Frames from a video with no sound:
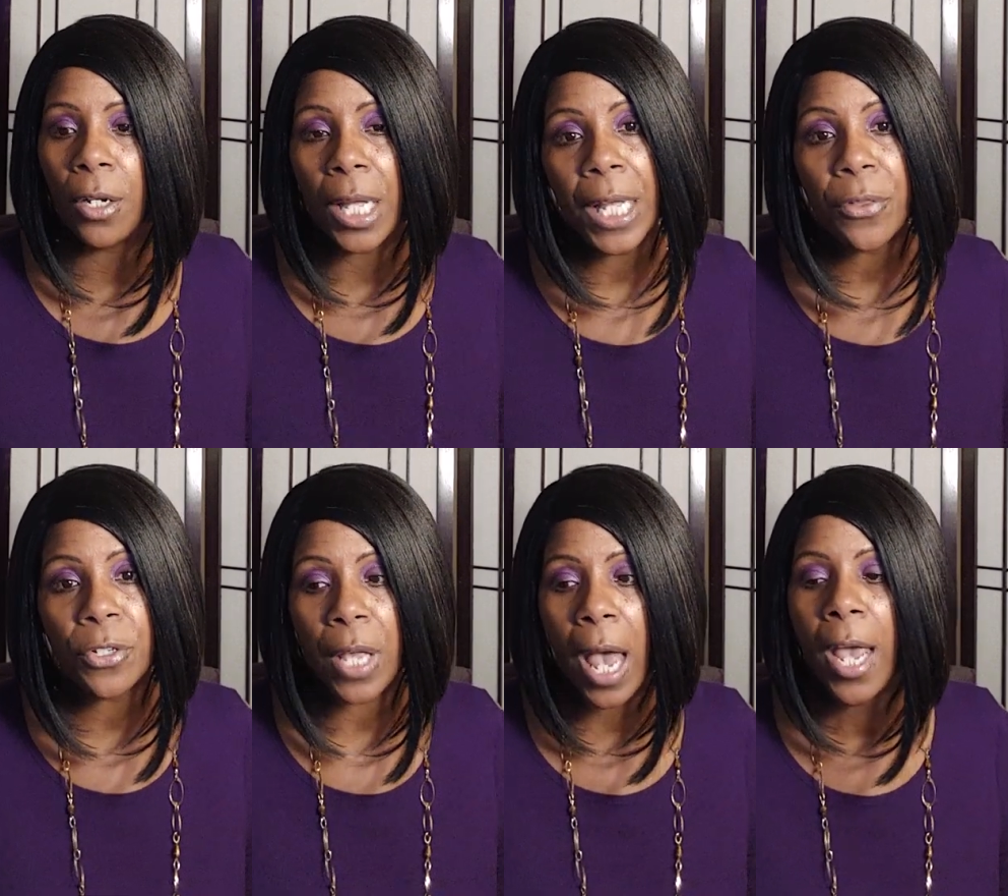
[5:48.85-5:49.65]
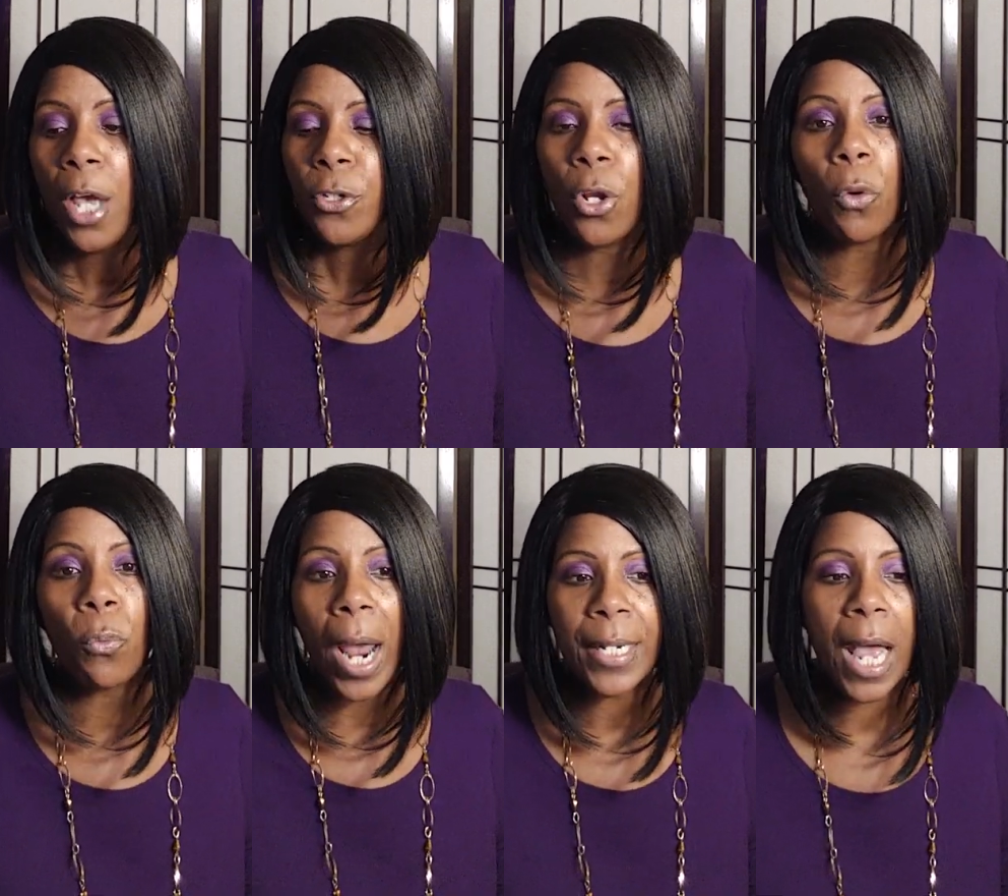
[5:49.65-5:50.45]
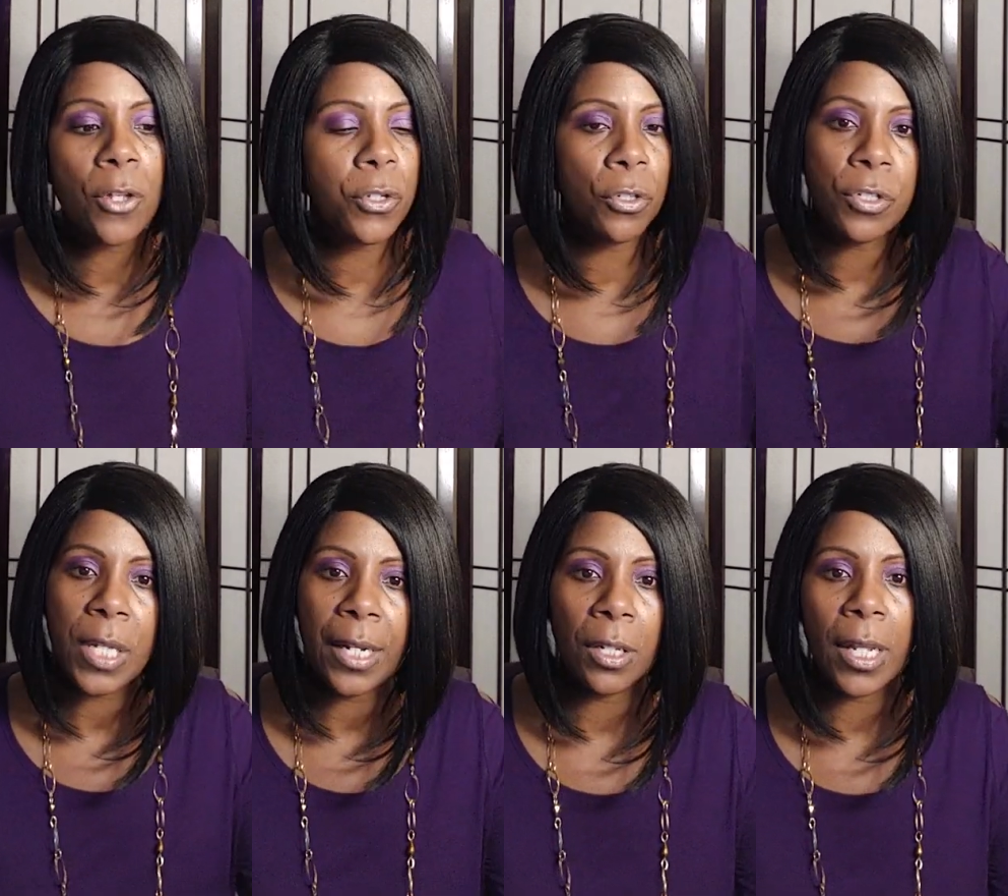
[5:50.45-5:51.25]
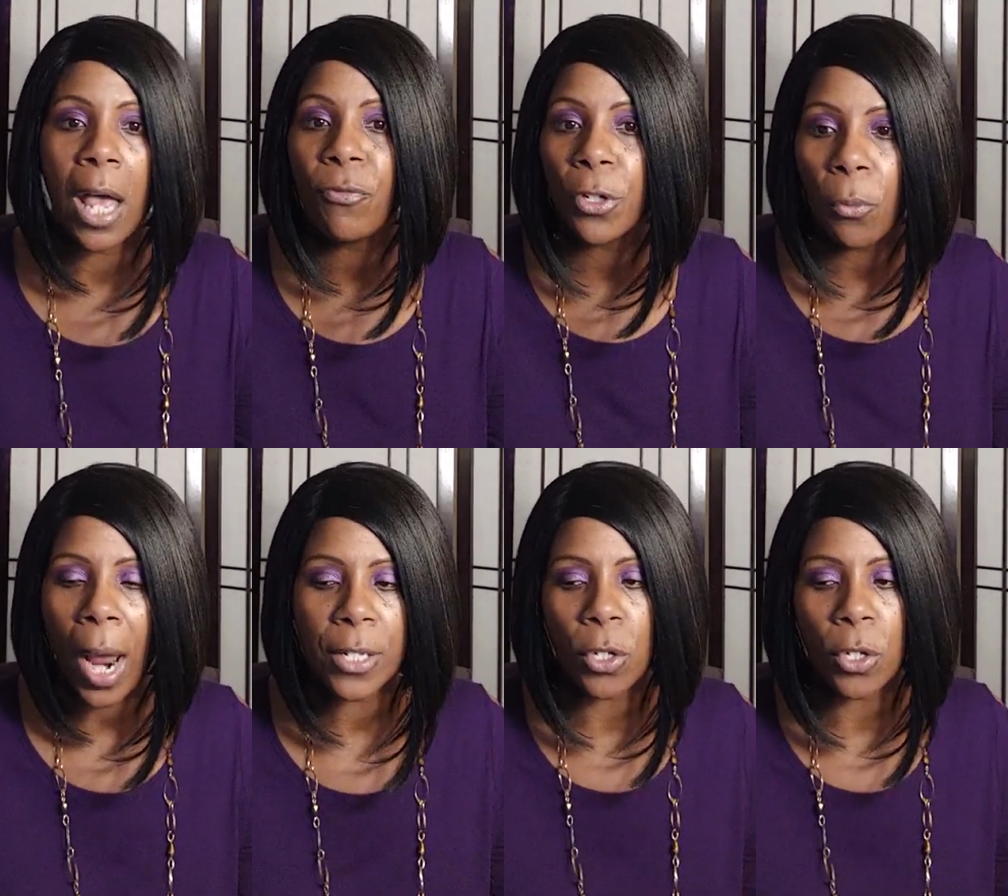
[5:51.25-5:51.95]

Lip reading: the other side, write down, so say the left and the right.